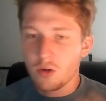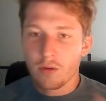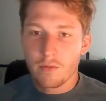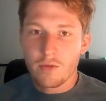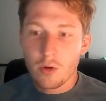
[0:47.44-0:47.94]

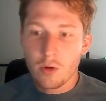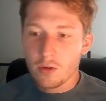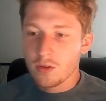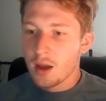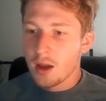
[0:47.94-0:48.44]
followers.
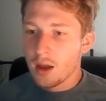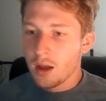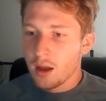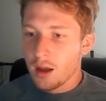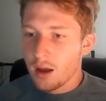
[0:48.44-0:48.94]

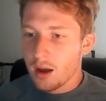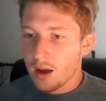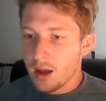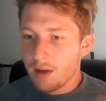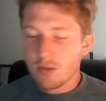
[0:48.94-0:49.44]

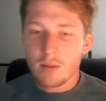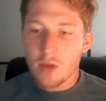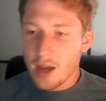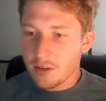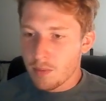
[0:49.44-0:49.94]
Every time you
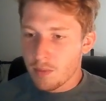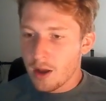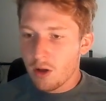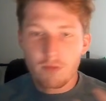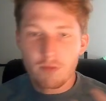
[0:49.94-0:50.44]
cast a
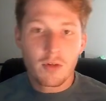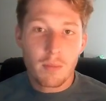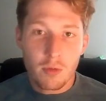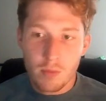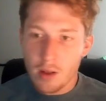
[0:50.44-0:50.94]
spell, you flip
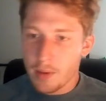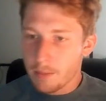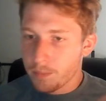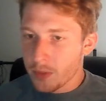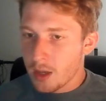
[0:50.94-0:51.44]
with spell now.
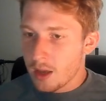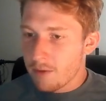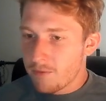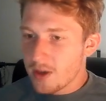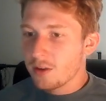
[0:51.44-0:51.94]

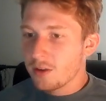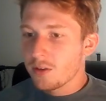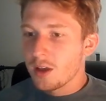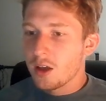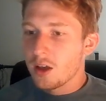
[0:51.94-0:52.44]
Fizz,
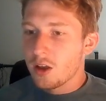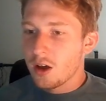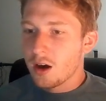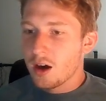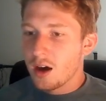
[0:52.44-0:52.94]

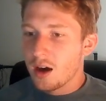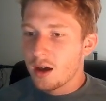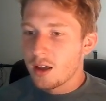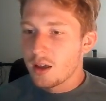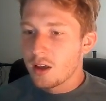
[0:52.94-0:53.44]

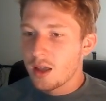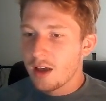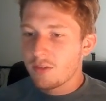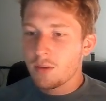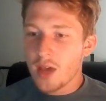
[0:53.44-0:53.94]
every
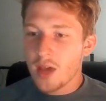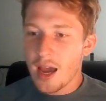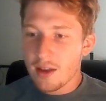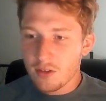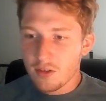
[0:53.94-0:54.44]
time you
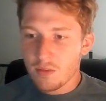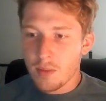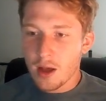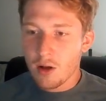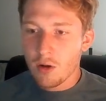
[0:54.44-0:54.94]
cast a
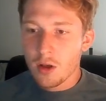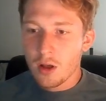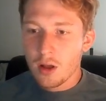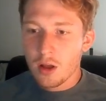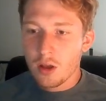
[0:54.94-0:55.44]
spell,
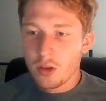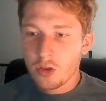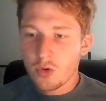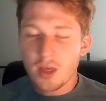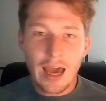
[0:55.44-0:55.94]
you
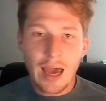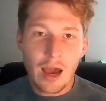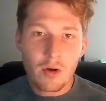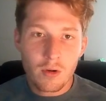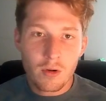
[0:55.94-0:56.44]
can
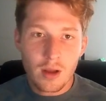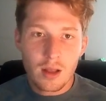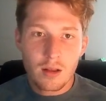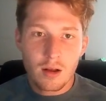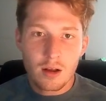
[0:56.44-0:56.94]
counter
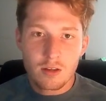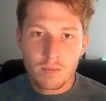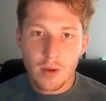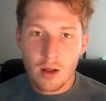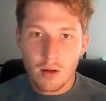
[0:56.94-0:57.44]
a
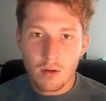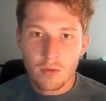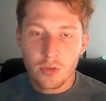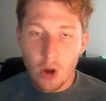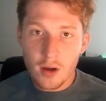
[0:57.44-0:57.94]
spell
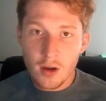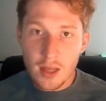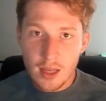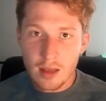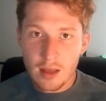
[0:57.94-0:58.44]

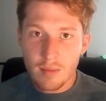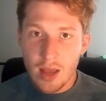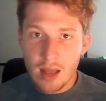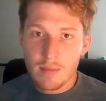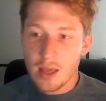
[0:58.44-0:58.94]
targeting him
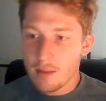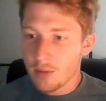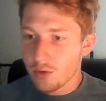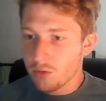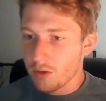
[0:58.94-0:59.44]
and make him
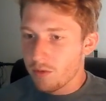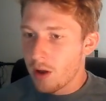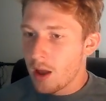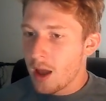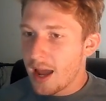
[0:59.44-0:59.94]
elusive.
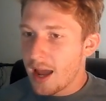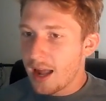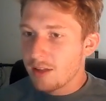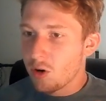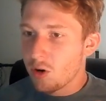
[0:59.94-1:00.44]

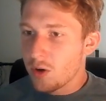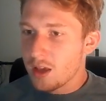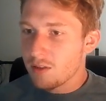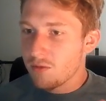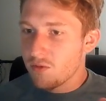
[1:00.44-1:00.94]
And so he's
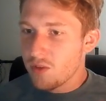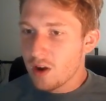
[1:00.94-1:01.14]
very